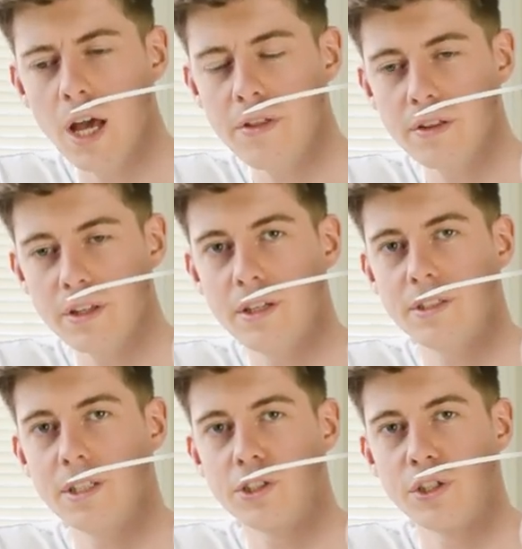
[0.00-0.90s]
I think the
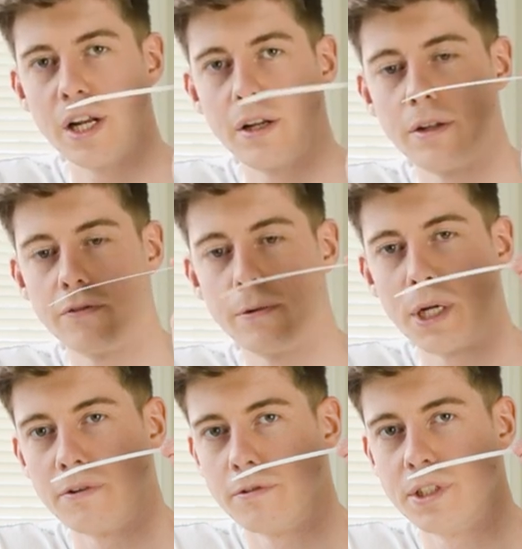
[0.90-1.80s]
citronella, for
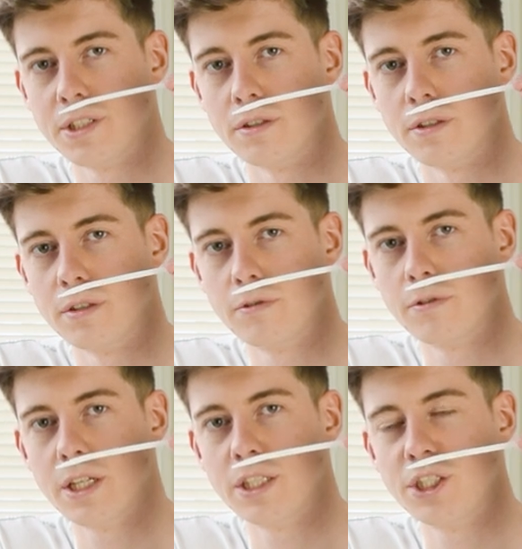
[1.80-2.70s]
whatever reason,
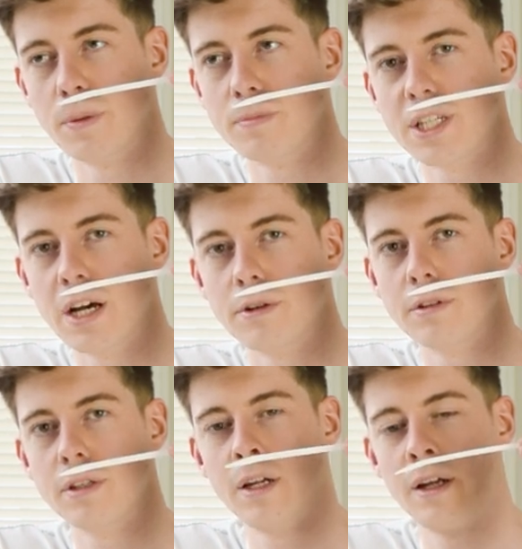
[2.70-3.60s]
really jumps
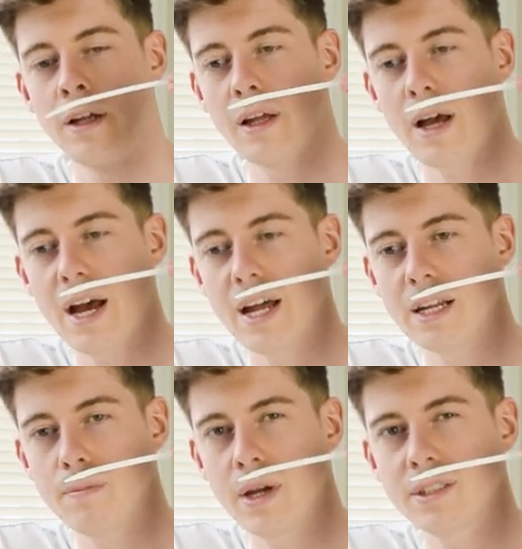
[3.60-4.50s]
out, and
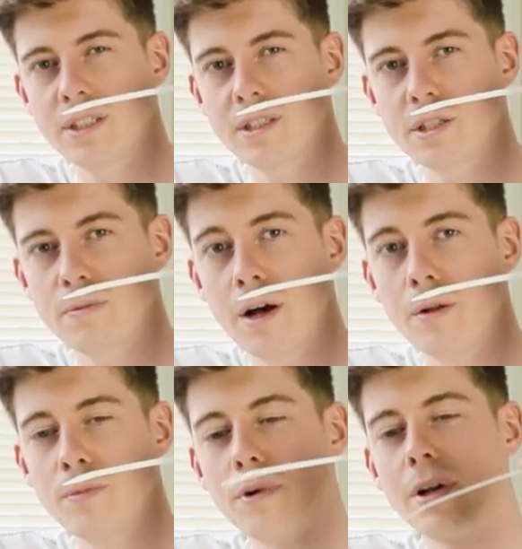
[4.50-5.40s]
it makes it
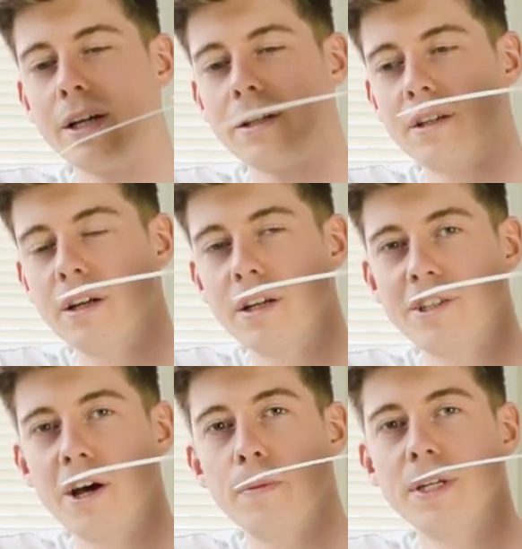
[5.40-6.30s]
smell more like a
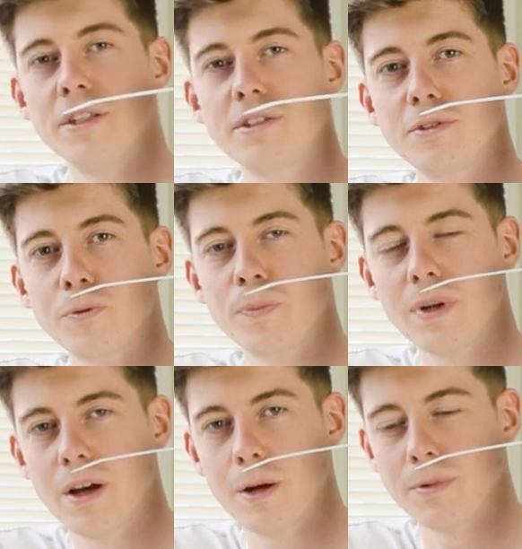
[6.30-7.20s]
terpene soup,
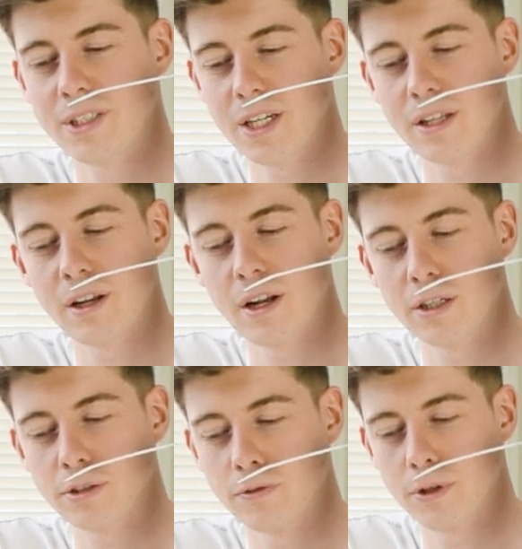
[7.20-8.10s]
I would say, than an
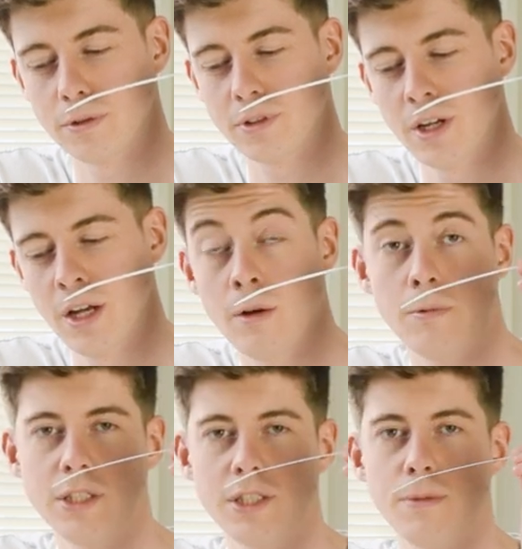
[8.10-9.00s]
actual rose,
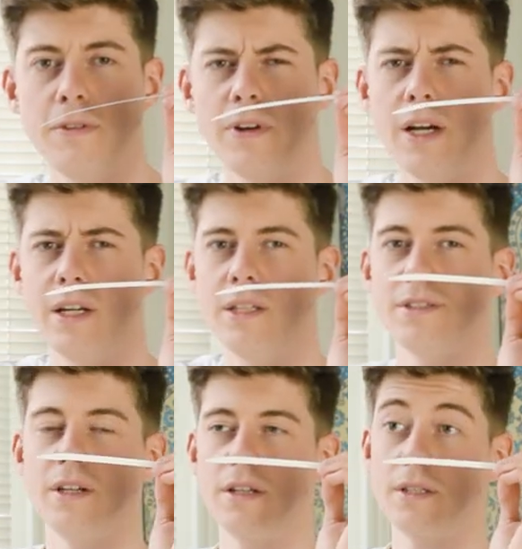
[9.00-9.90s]
which, to be fair,
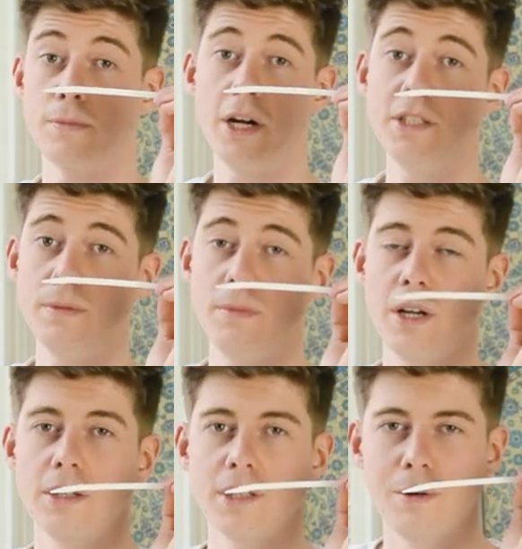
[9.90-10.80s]
is surprising
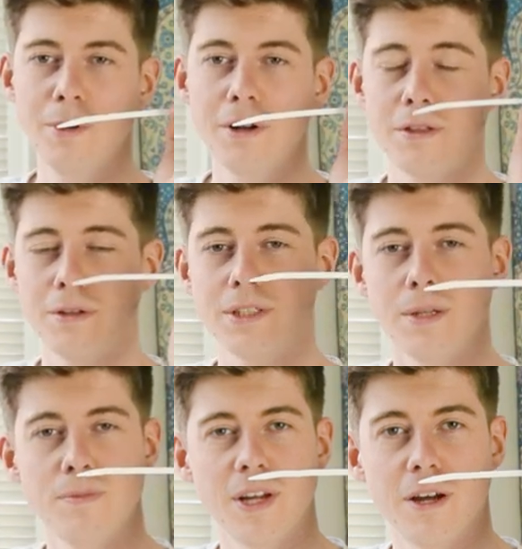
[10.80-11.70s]
because I would have thought
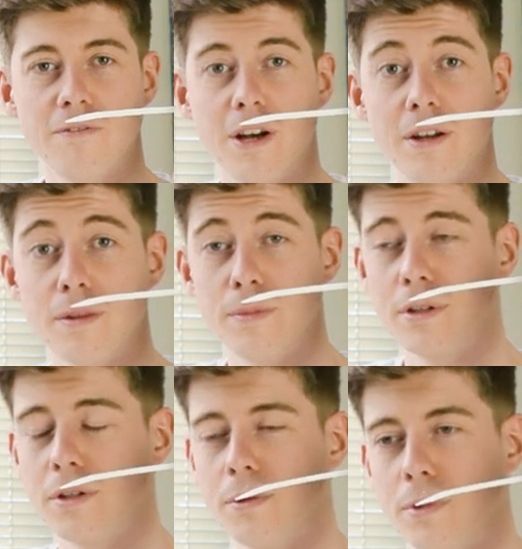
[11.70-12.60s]
something I found in the
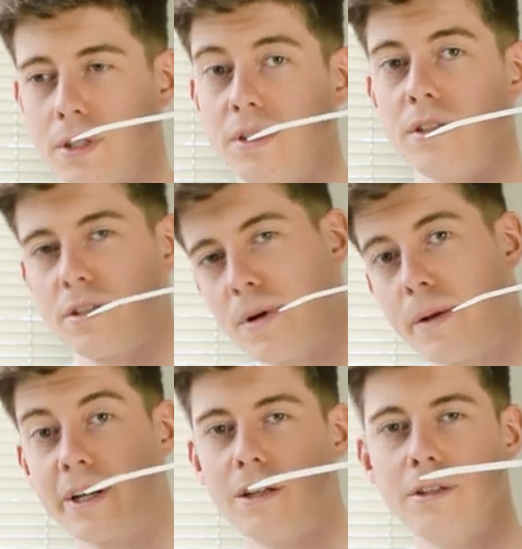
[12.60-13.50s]
book would smell
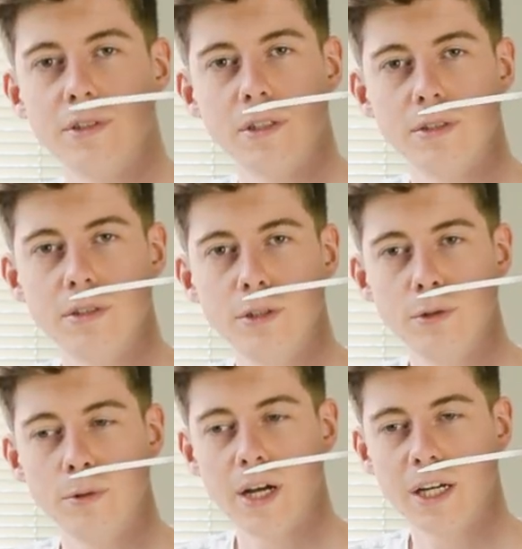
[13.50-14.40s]
a bit closer
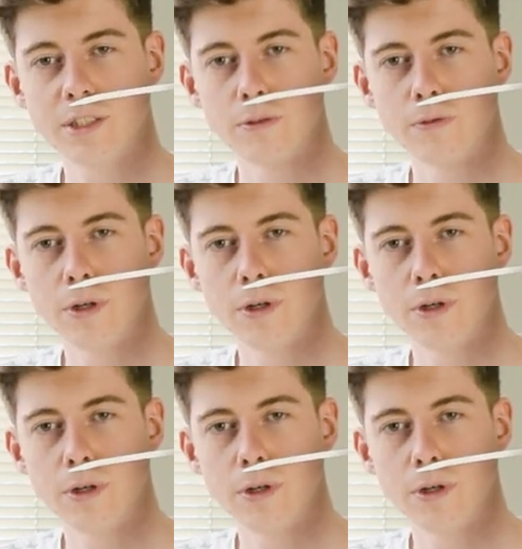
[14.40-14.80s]
to actual